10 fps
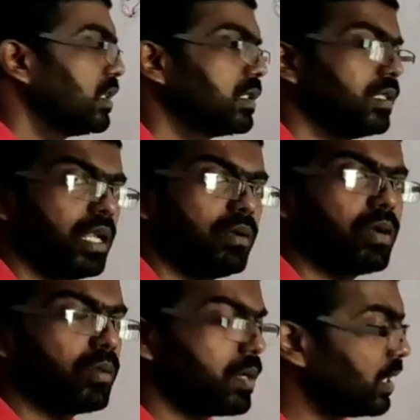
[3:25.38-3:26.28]
is dy
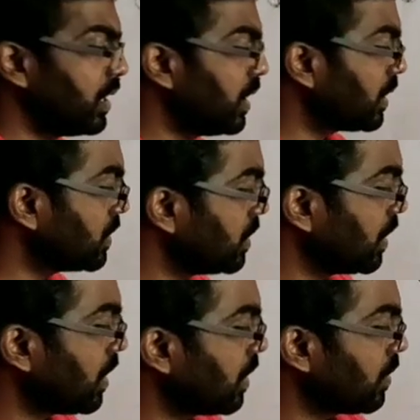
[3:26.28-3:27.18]
by dx is
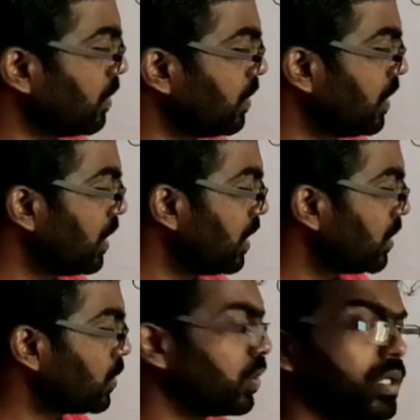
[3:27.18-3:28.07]
equal to
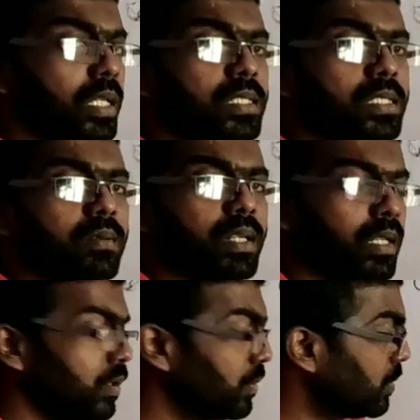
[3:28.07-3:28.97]
27
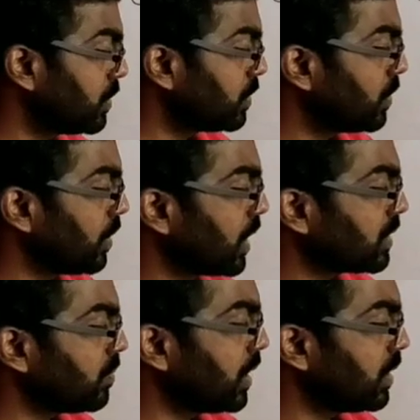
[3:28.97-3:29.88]
into
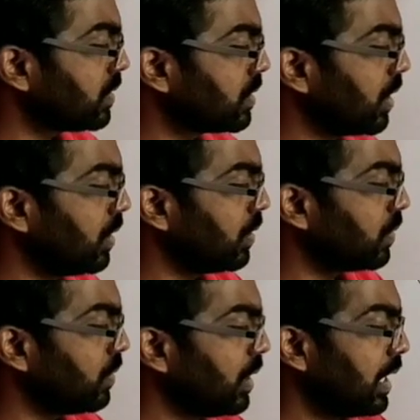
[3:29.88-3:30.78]
2x minus 3
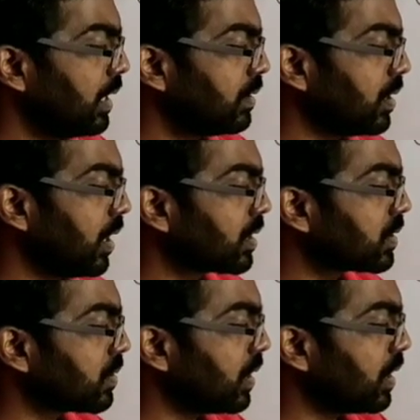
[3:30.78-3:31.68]
into 3x
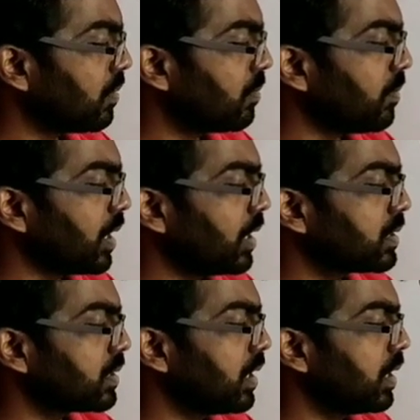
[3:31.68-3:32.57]
square
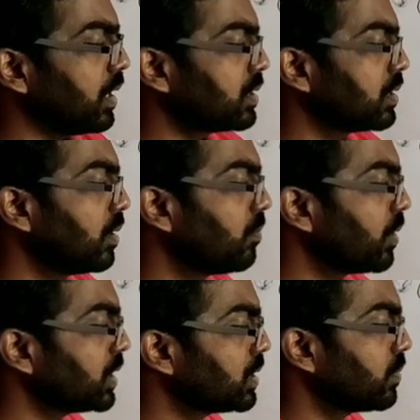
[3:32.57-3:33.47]
minus 9x
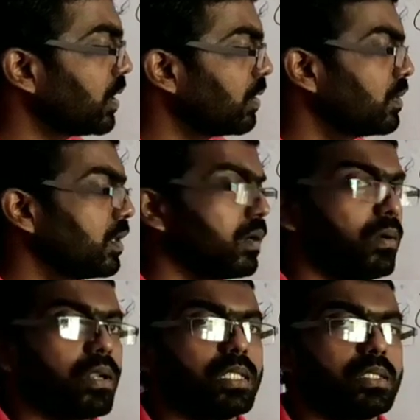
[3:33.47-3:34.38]
plus 5 the
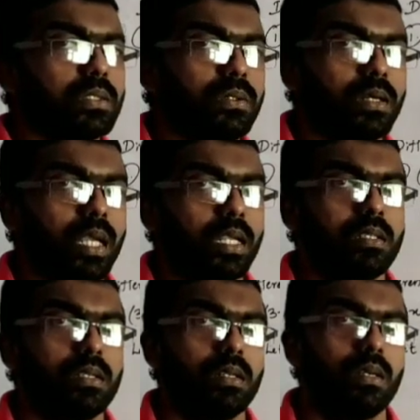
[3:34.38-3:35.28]
whole raised to
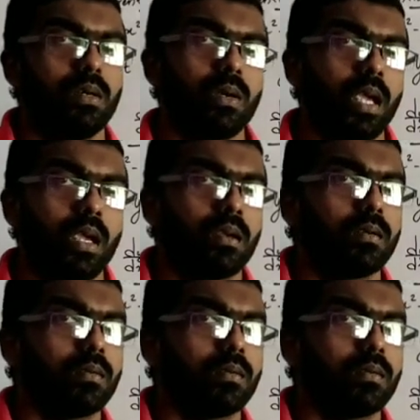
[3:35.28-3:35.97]
8. Okay.